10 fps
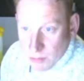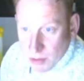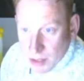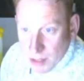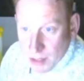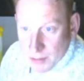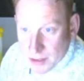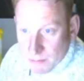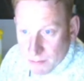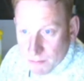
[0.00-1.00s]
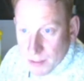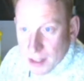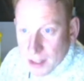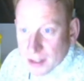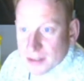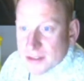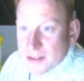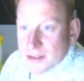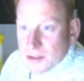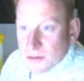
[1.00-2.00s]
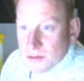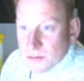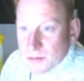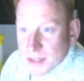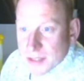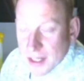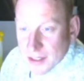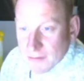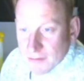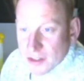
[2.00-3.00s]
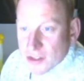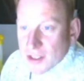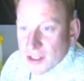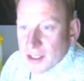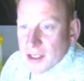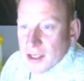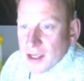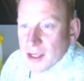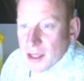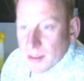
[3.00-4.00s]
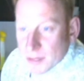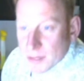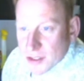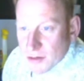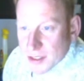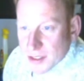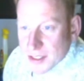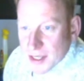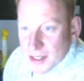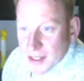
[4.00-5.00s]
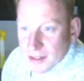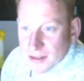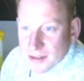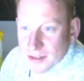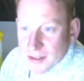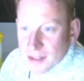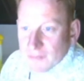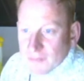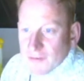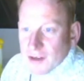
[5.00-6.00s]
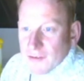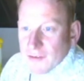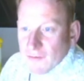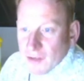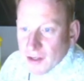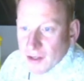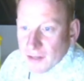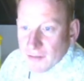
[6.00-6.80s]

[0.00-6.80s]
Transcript: up into parts to sell individually, the Sony TAD505,